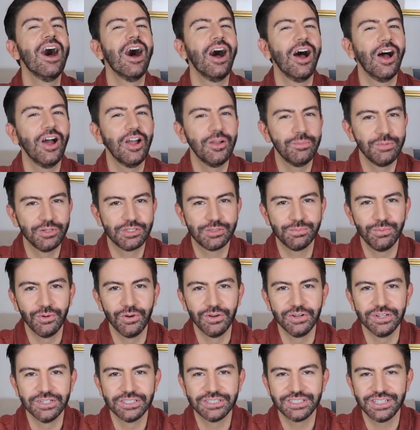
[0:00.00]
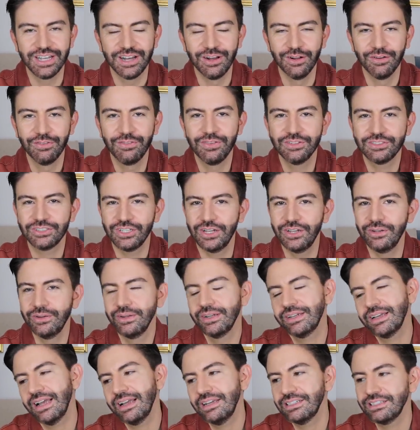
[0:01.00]
I hope you spoil yourself. So
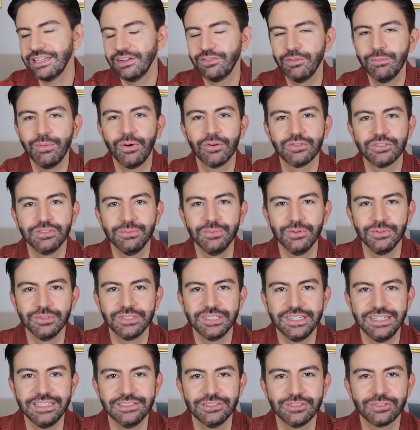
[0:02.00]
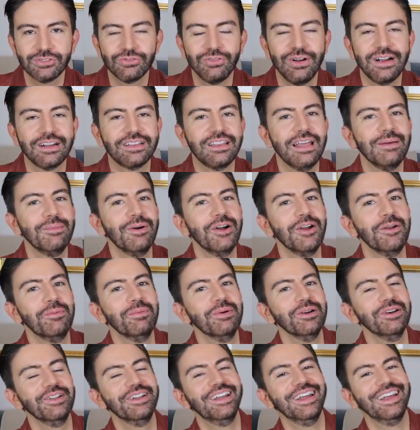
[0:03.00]
get yourself a box of Maltesers, crack them
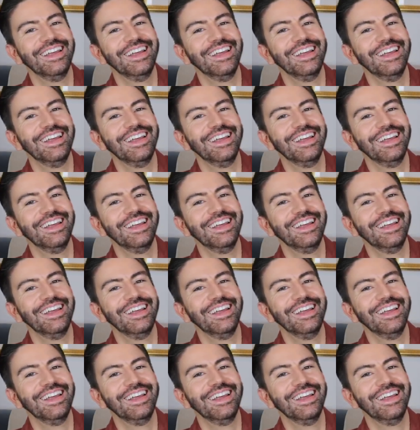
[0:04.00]
open